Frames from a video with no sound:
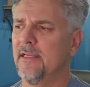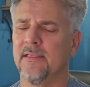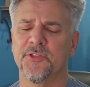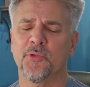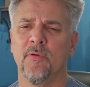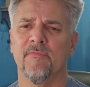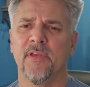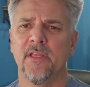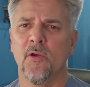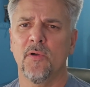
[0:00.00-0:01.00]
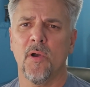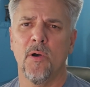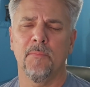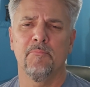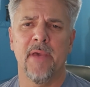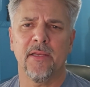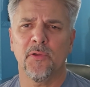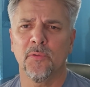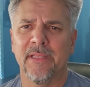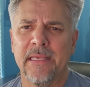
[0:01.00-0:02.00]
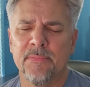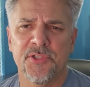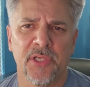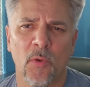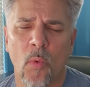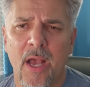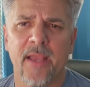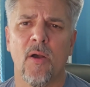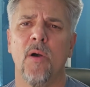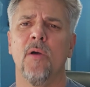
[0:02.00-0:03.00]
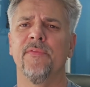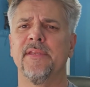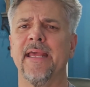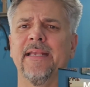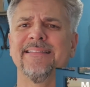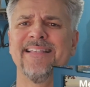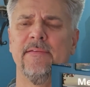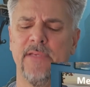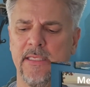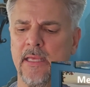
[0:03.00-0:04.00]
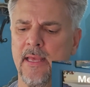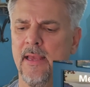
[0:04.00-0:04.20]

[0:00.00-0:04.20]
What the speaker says: a short video called Medical Imaging, Why All the Negativity.